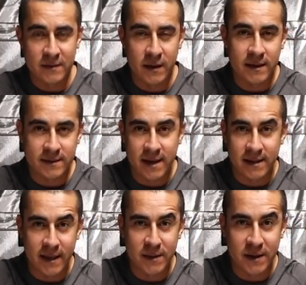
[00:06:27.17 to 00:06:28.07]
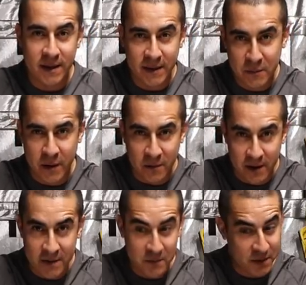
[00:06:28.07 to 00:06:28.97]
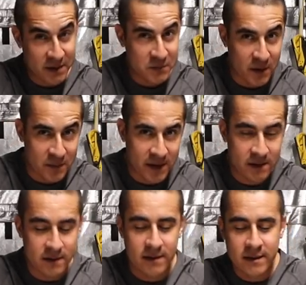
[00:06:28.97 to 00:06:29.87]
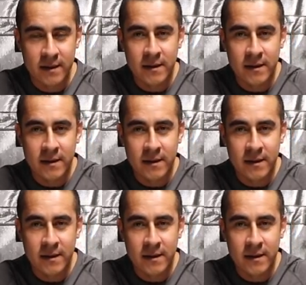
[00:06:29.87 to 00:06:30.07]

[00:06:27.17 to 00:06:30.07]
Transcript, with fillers: You guys kind of like the clickbait, right? Biggest ball python.